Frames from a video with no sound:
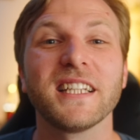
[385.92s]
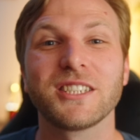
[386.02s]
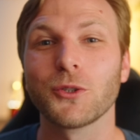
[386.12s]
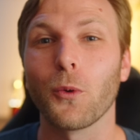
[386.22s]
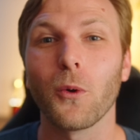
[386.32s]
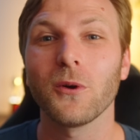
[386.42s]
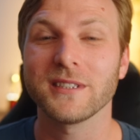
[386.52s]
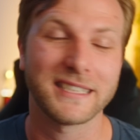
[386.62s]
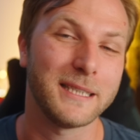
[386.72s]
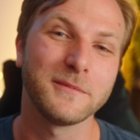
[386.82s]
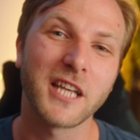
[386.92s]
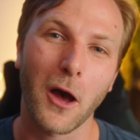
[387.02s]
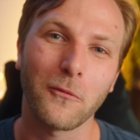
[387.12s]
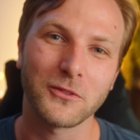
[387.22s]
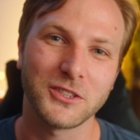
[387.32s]
this tool seems
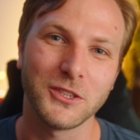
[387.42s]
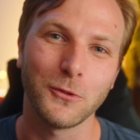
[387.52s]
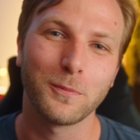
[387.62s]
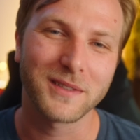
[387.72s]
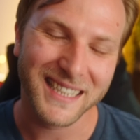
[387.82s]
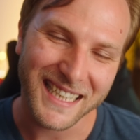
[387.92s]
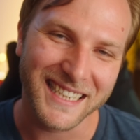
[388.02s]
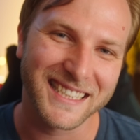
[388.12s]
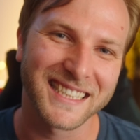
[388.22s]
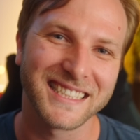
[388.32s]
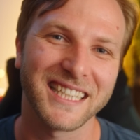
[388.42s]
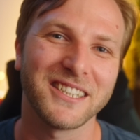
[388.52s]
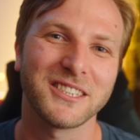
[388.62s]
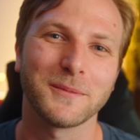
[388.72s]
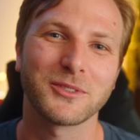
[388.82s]
helpful to you, please
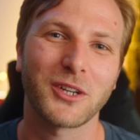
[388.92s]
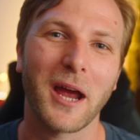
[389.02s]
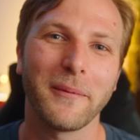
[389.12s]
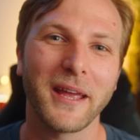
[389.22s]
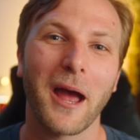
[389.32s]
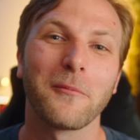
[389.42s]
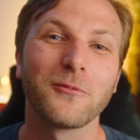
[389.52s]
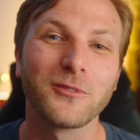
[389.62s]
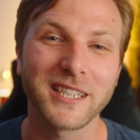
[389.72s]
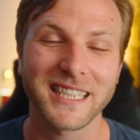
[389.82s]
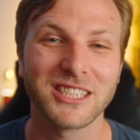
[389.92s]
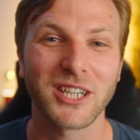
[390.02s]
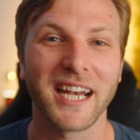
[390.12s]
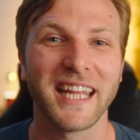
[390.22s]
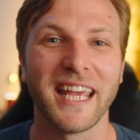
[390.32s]
consider subscribing. I'm really
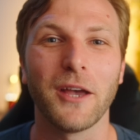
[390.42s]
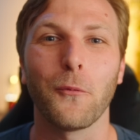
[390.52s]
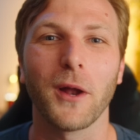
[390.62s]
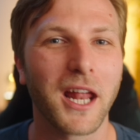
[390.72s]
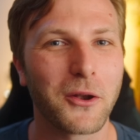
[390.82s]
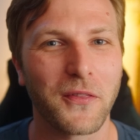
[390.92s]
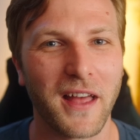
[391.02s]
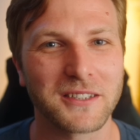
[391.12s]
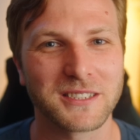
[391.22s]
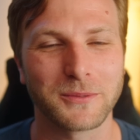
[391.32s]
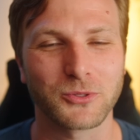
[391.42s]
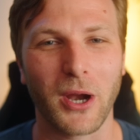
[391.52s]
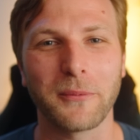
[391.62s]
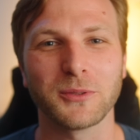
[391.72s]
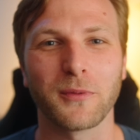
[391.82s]
trying to hit 100,000
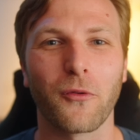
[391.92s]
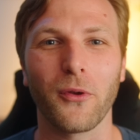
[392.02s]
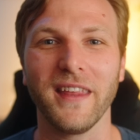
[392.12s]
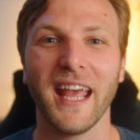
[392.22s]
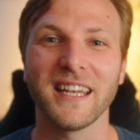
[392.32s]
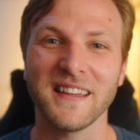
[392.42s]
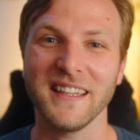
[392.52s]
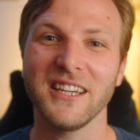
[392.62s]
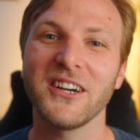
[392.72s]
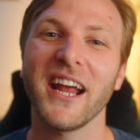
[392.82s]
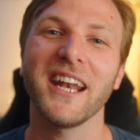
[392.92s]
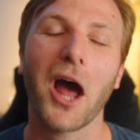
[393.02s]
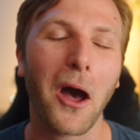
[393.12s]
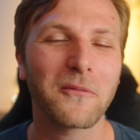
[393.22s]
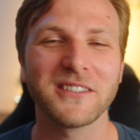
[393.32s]
subscribers before the end of the year, and
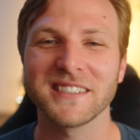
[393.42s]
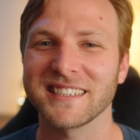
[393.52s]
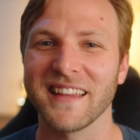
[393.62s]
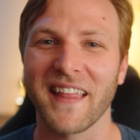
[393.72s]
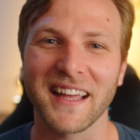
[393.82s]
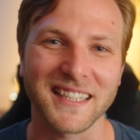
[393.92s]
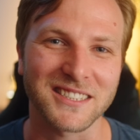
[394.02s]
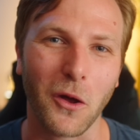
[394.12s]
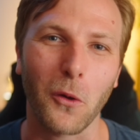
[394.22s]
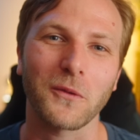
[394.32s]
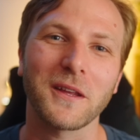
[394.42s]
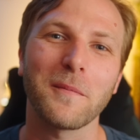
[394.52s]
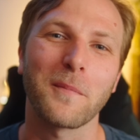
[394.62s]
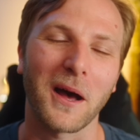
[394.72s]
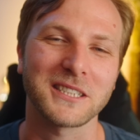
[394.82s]
obviously that is only
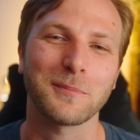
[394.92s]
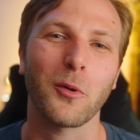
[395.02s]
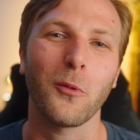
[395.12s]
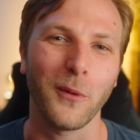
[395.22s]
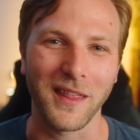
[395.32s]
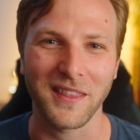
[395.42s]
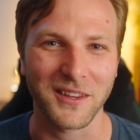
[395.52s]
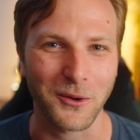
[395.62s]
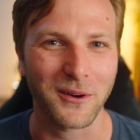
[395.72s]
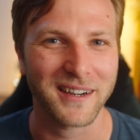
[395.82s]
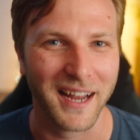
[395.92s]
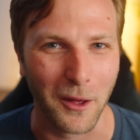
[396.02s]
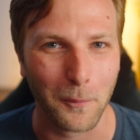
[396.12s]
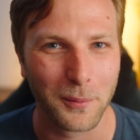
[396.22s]
possible with your help.